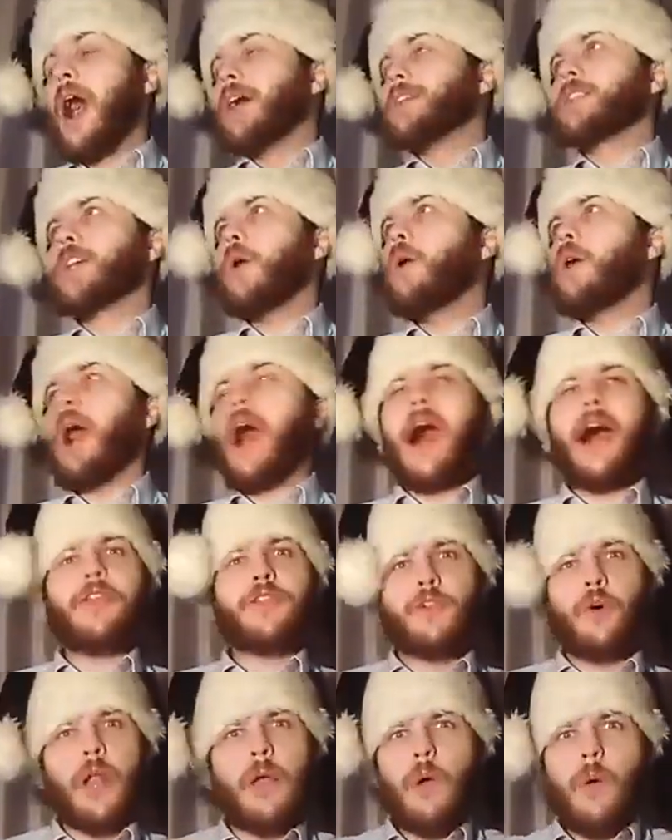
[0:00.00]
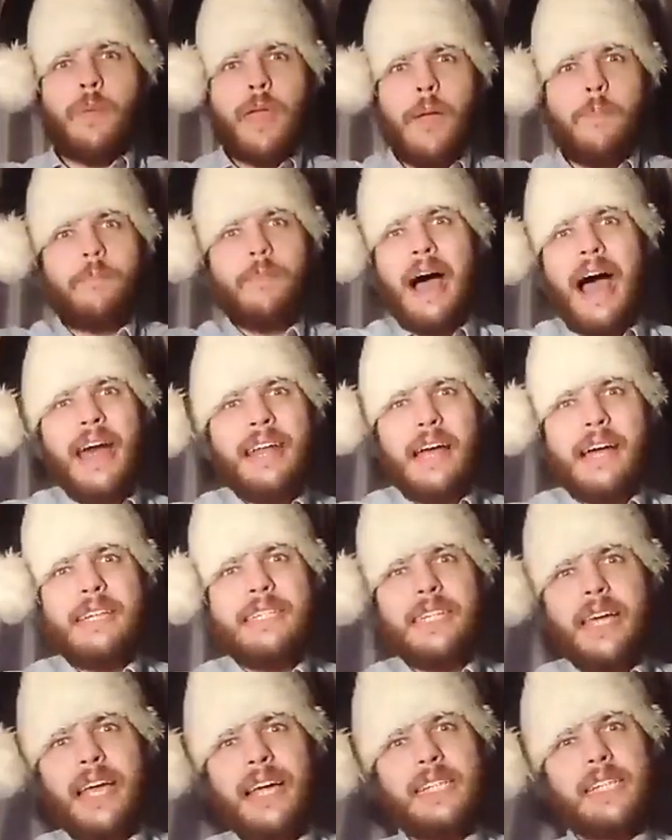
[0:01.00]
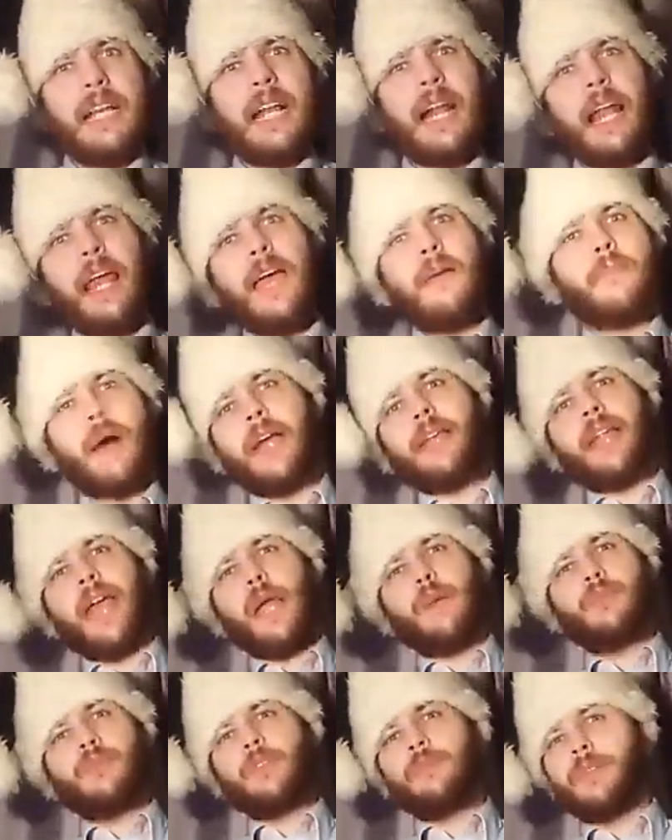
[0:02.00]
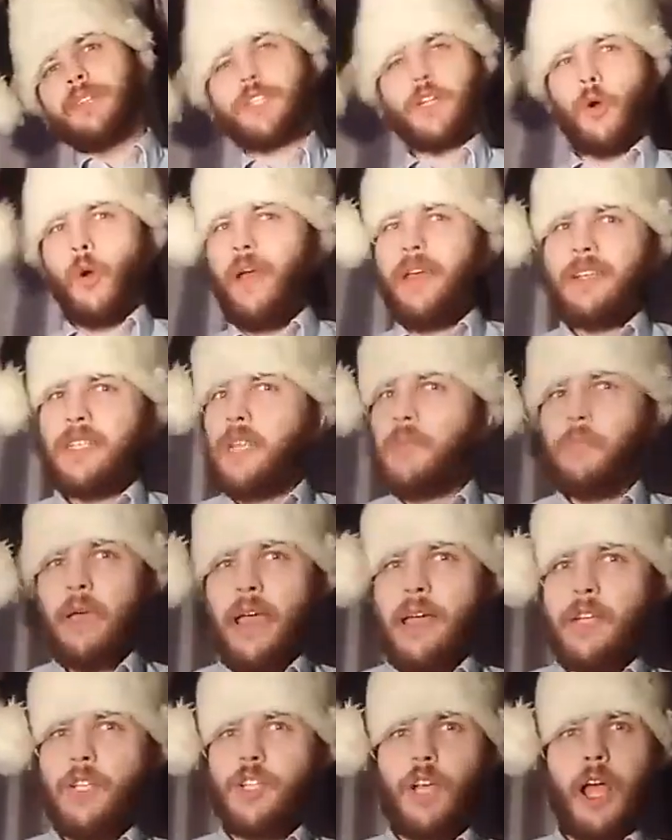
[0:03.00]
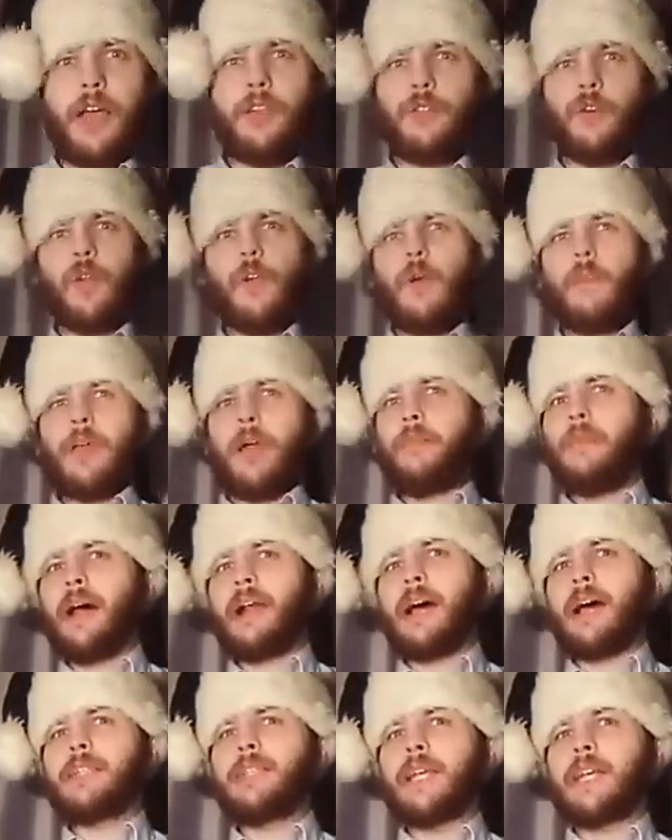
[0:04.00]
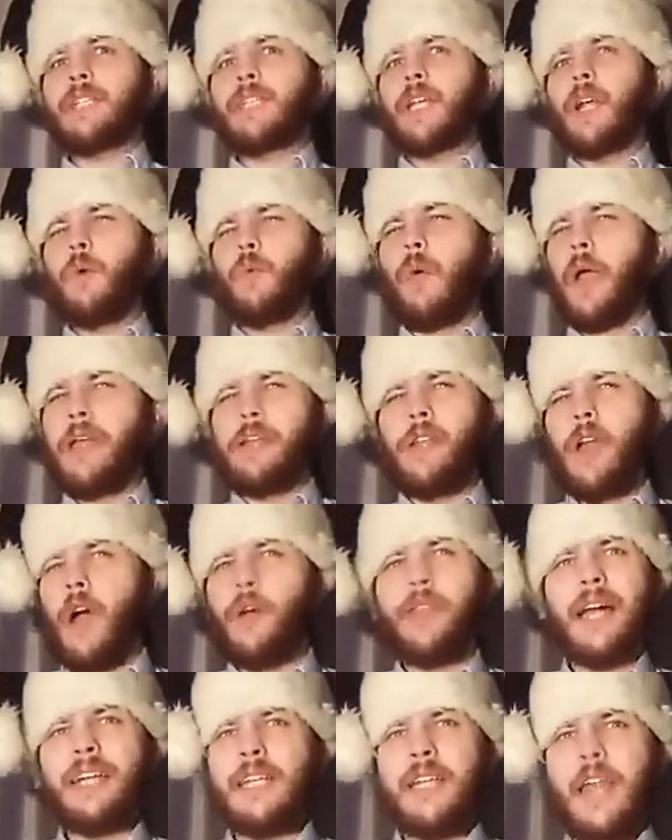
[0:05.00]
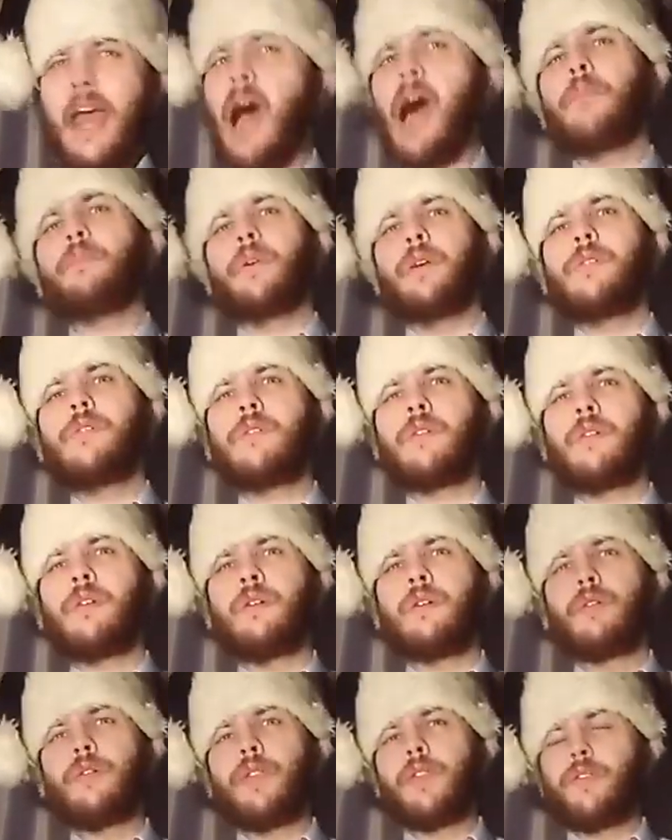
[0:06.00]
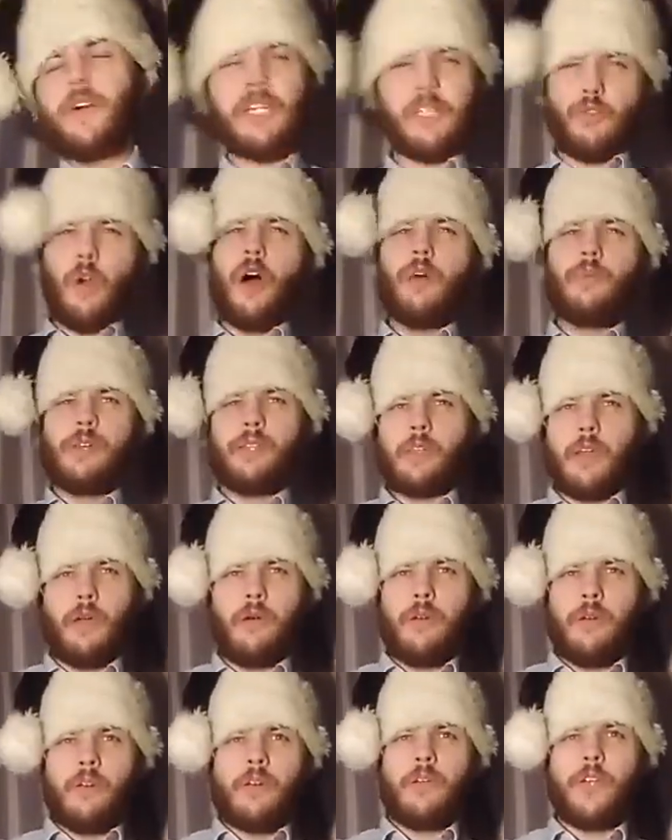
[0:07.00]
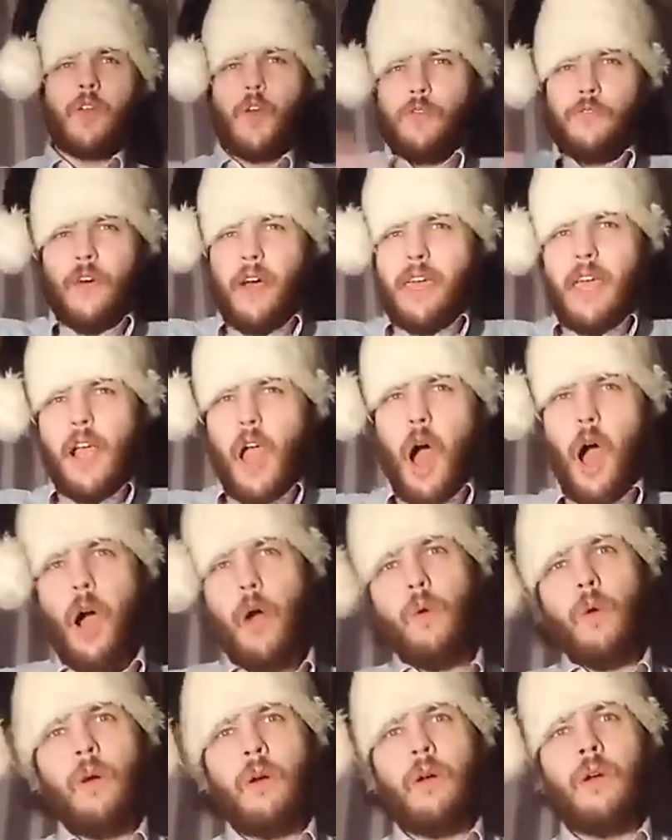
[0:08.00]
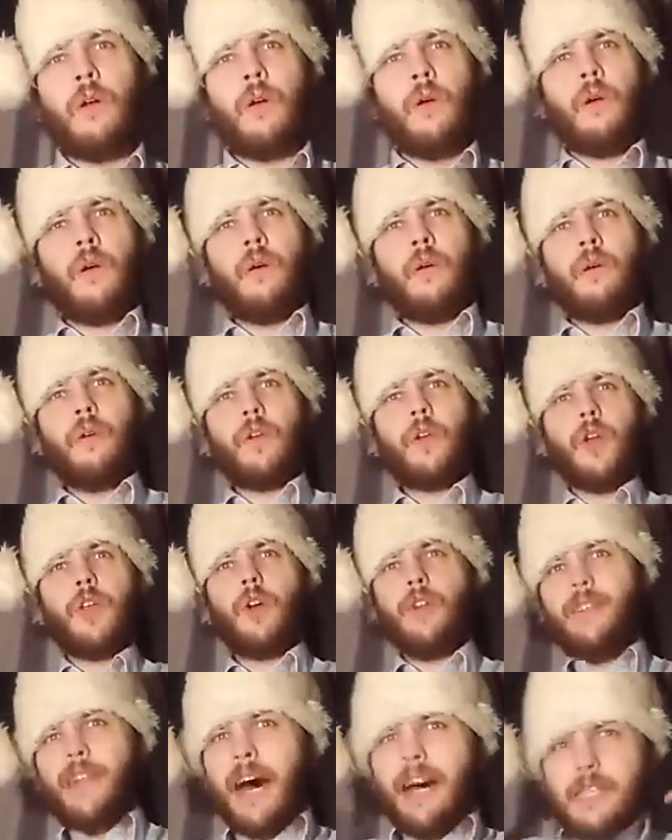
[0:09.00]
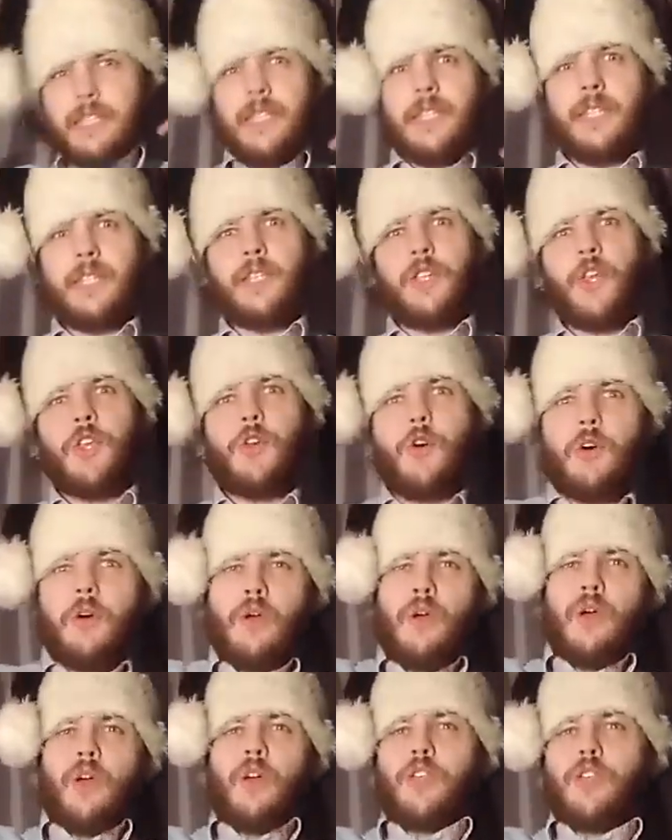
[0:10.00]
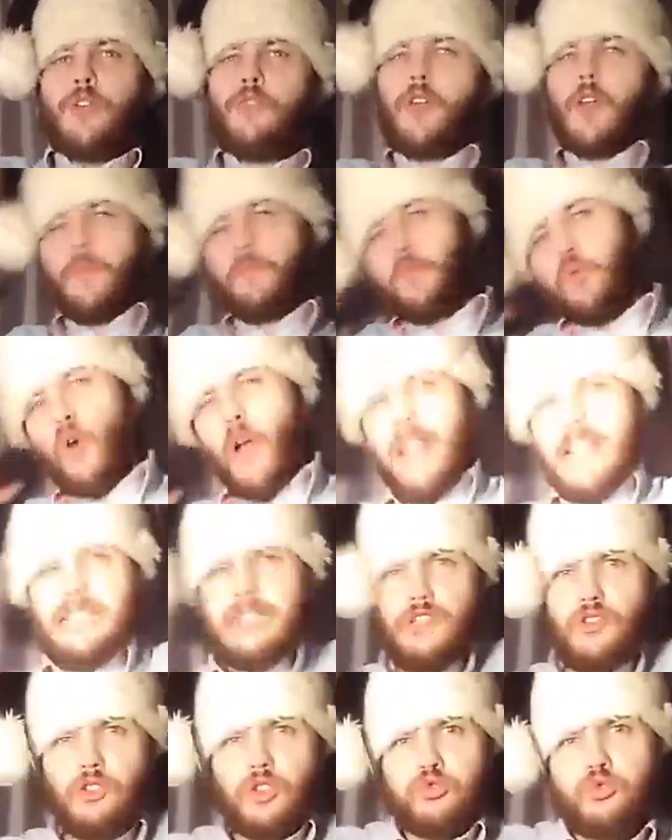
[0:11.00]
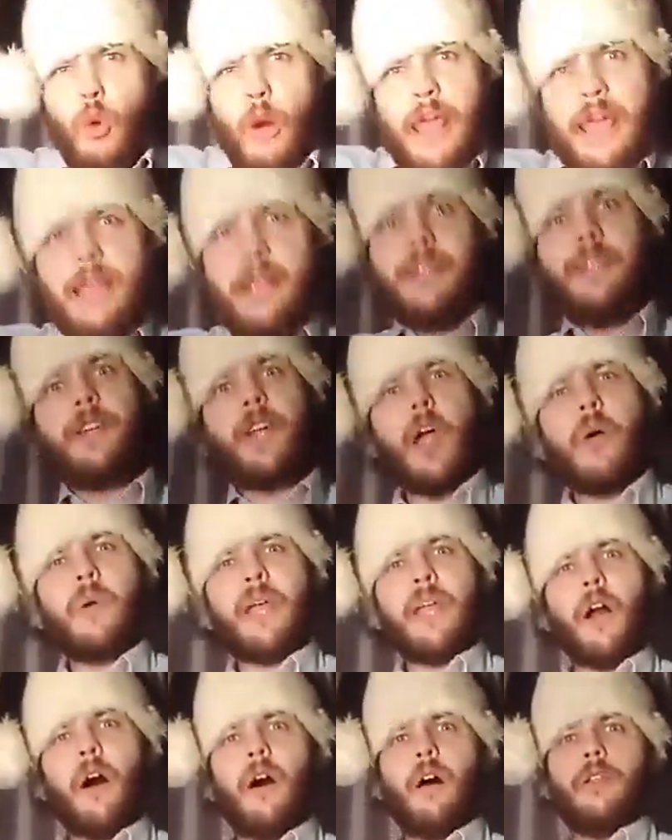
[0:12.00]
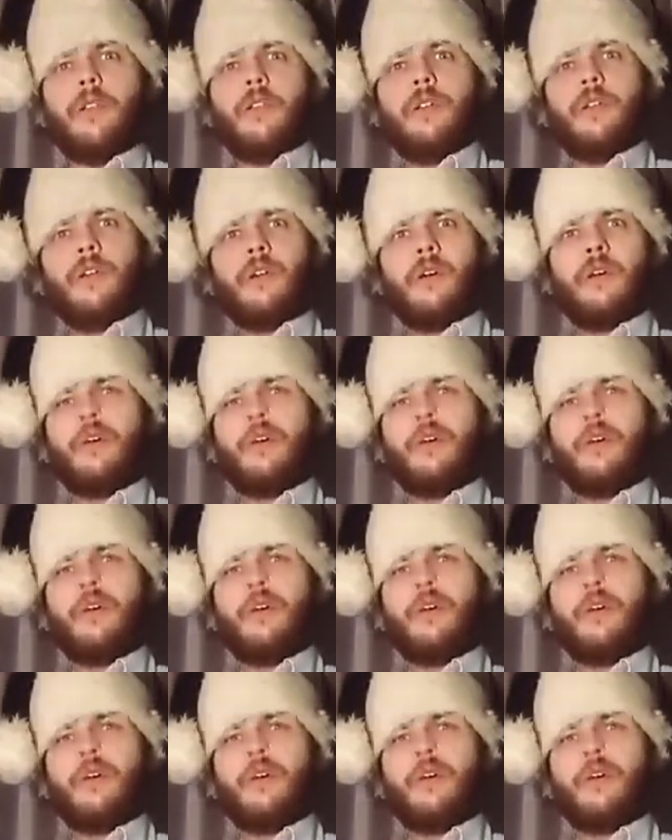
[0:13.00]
So I thought it would be a bad idea to clear my name from this crazy bitch. I thought it would be a bad idea to go, wait, no, that didn't happen. What the fuck is wrong with you? You're a fucking hoe. You're nuts. You've got a brain drain going on.